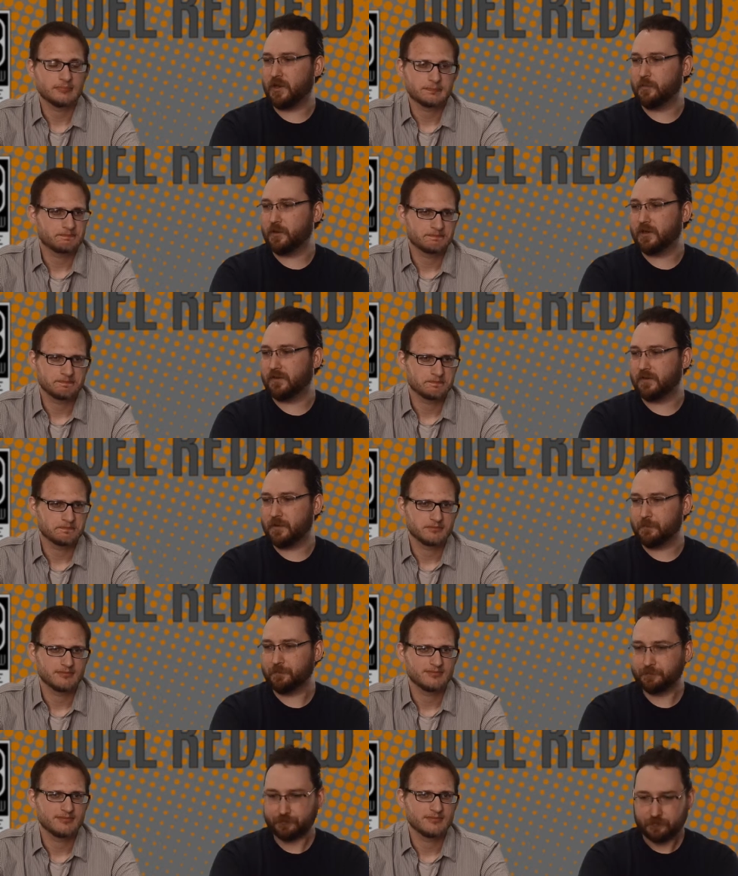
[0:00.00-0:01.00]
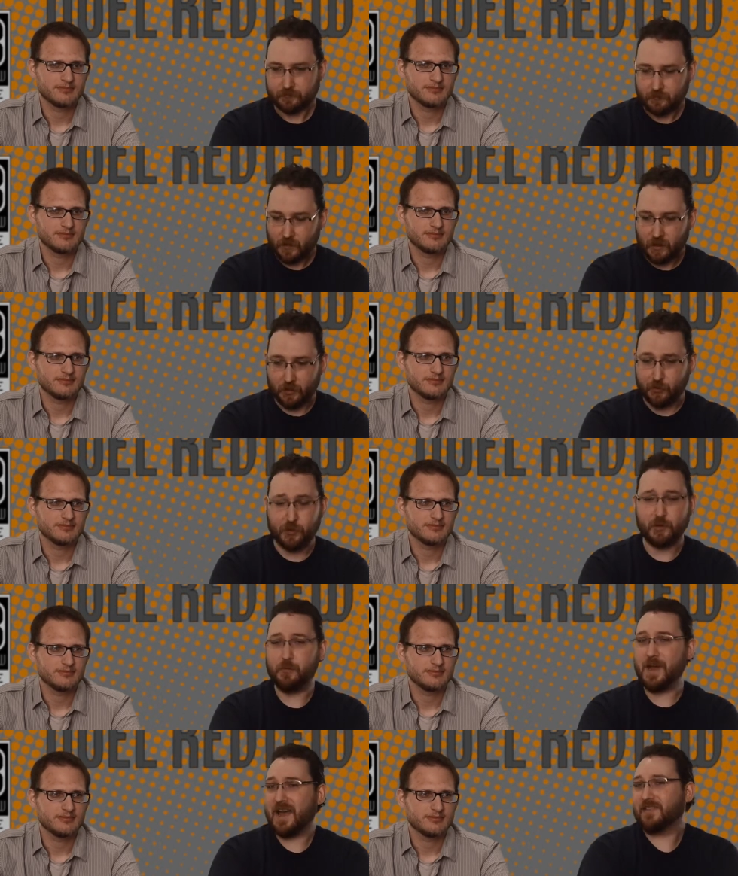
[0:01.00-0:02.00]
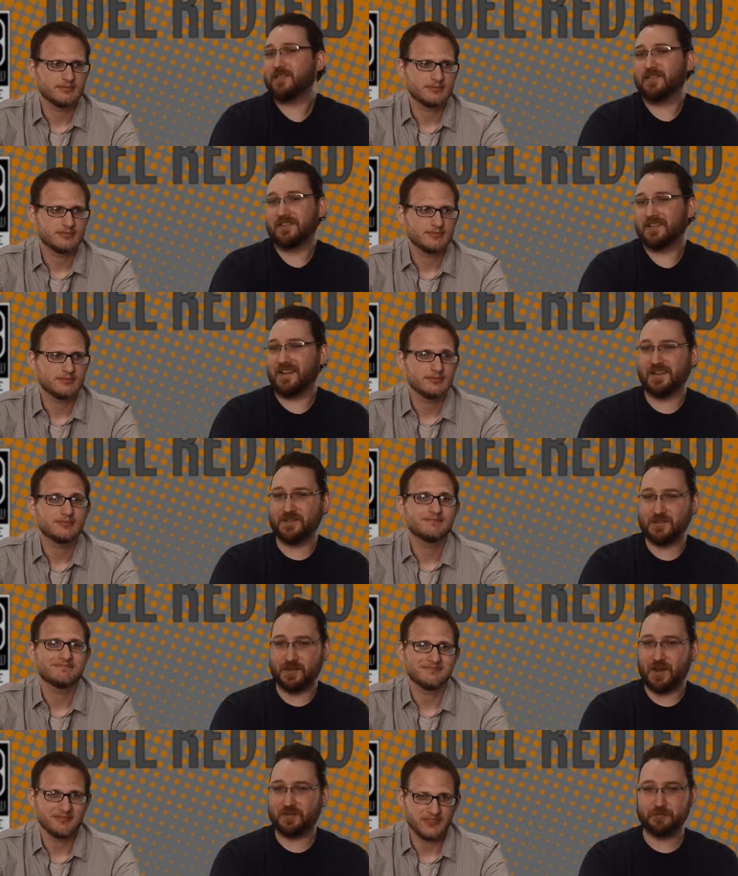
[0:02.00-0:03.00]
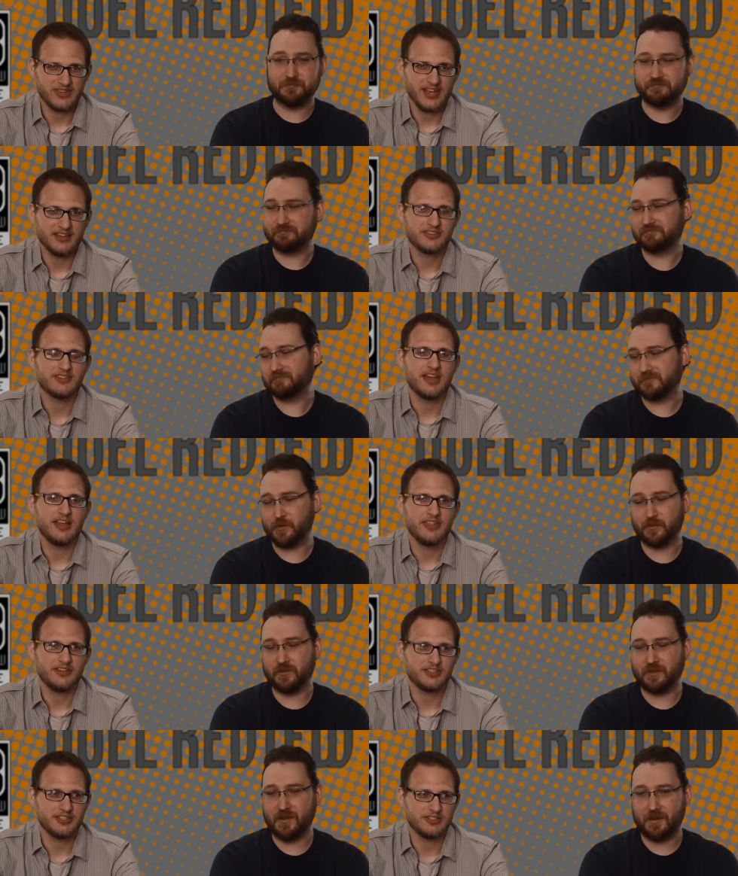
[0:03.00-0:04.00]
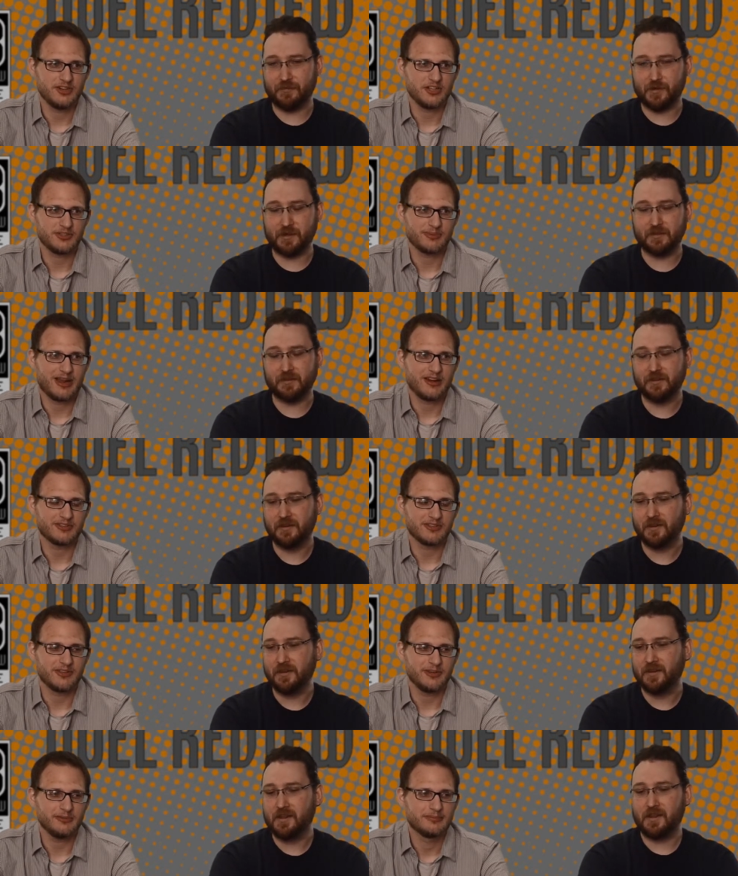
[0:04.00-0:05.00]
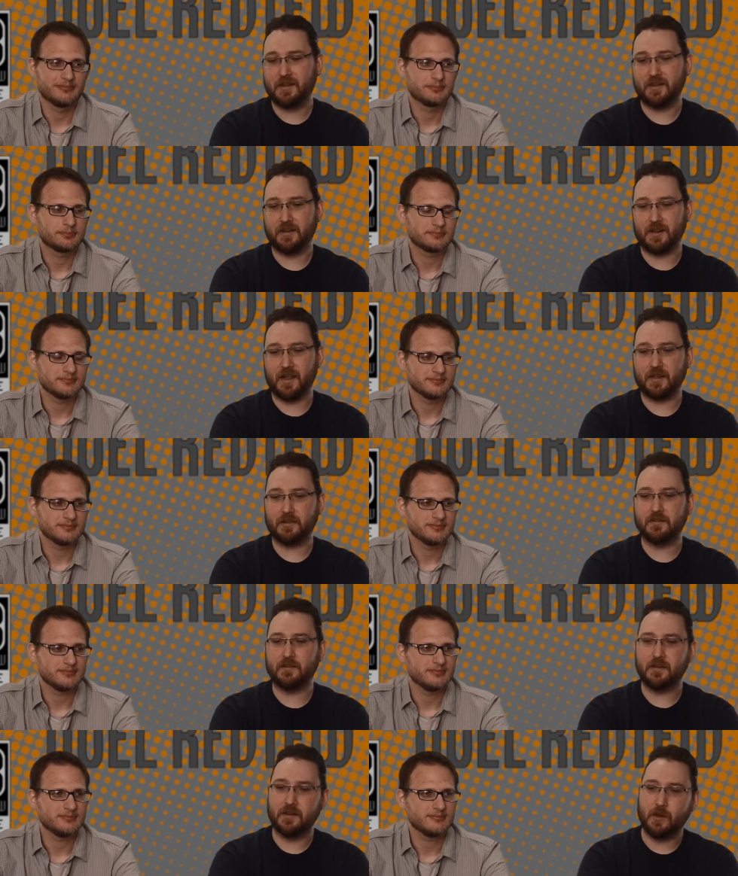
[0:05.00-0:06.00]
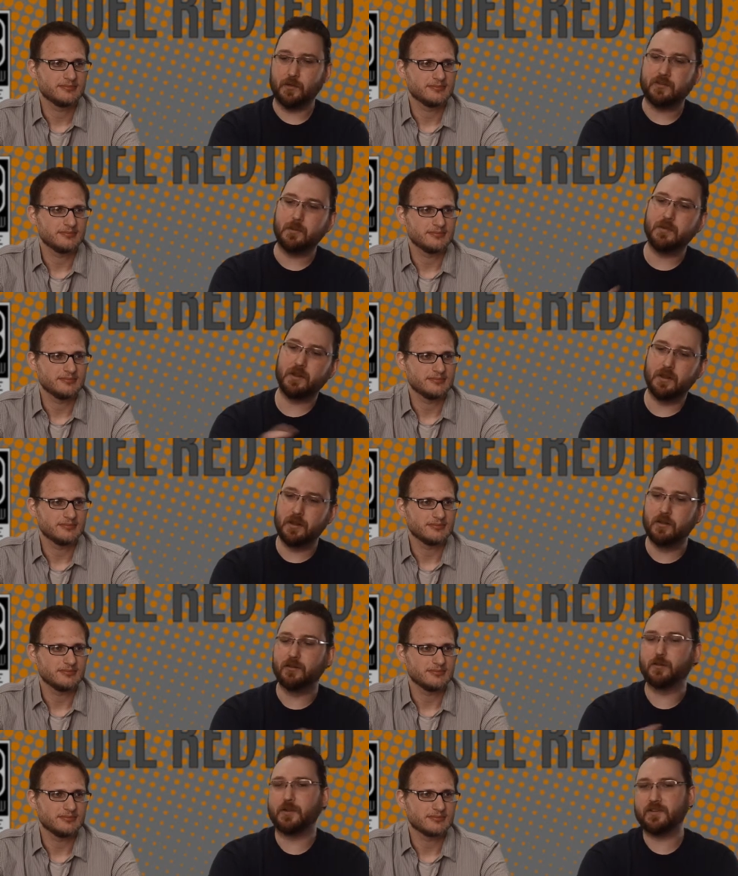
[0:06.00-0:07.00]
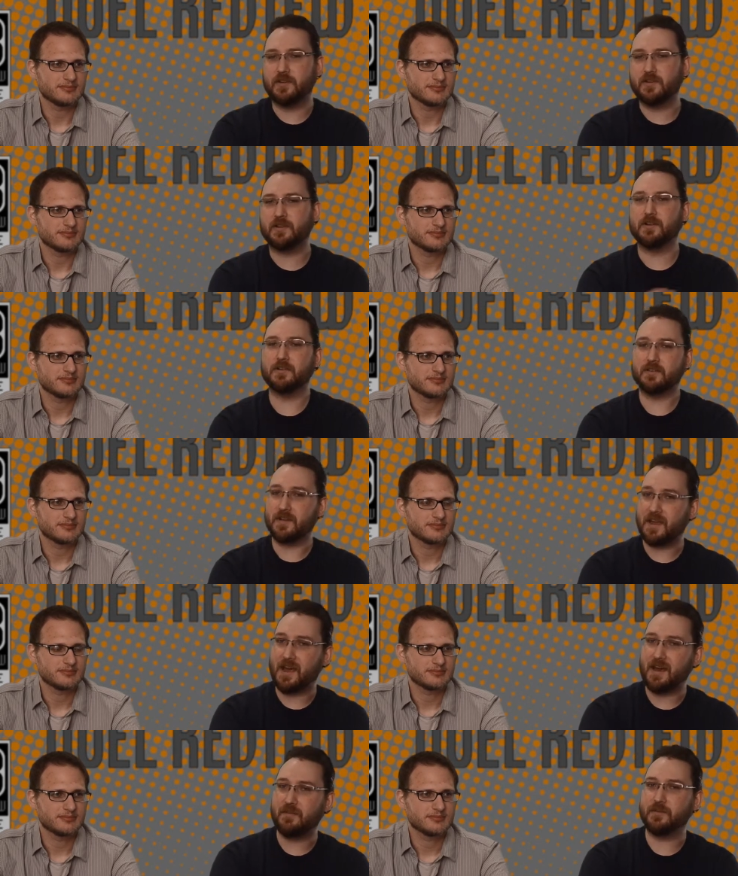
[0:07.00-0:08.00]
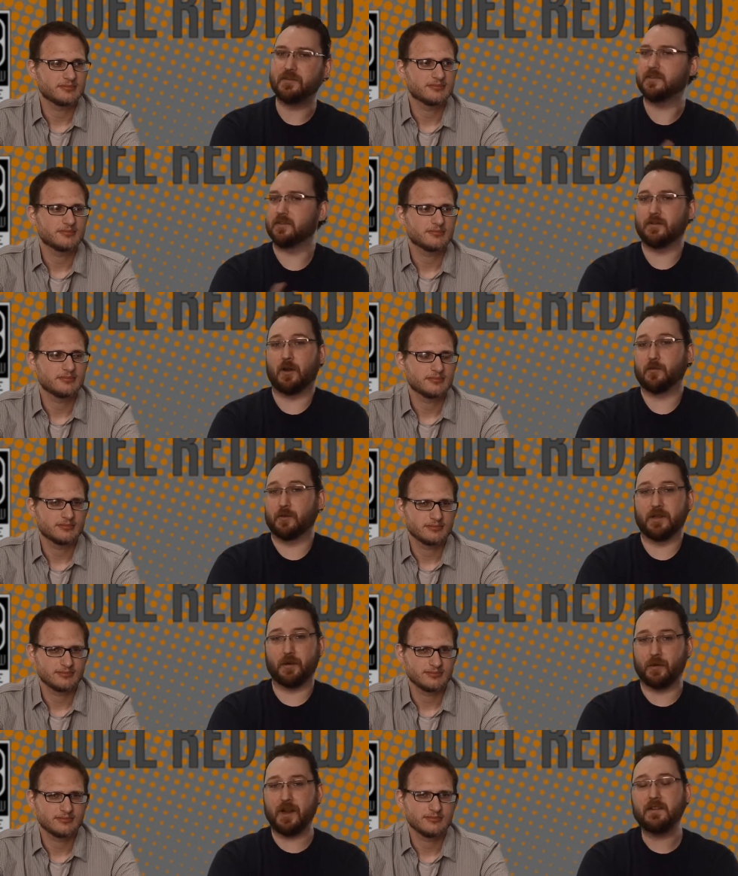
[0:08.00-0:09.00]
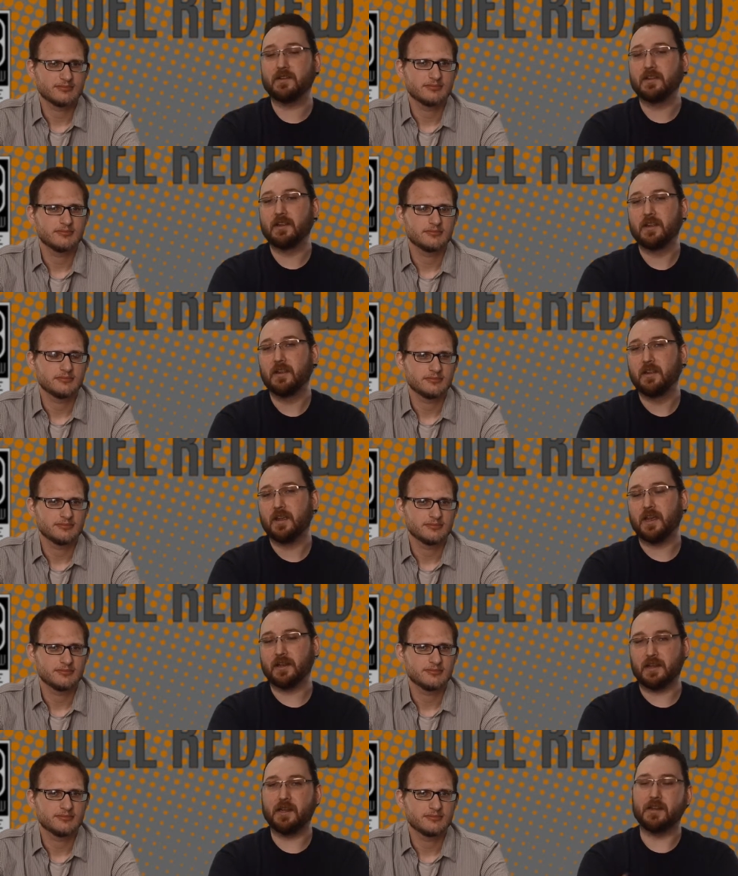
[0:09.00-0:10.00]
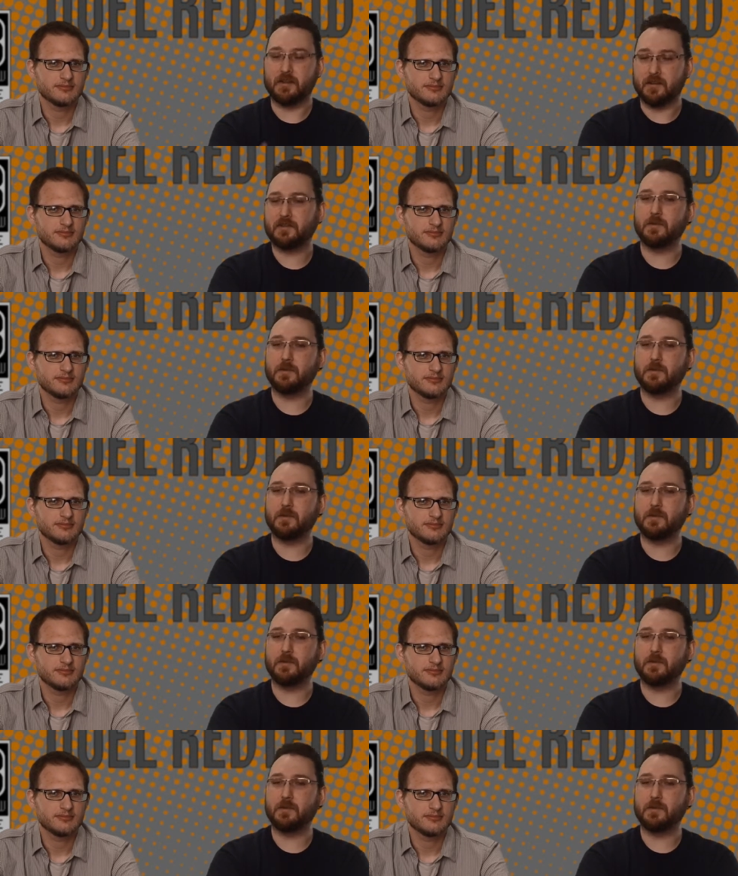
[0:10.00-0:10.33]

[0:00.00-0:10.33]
Speaker 1: it, but um, Critical Mass. I think she's awesome. Yes, I she's think she's an awesome
Speaker 2: character too.
Speaker 1: And and you know some of the little twists and turns they have is are really great. And again, it does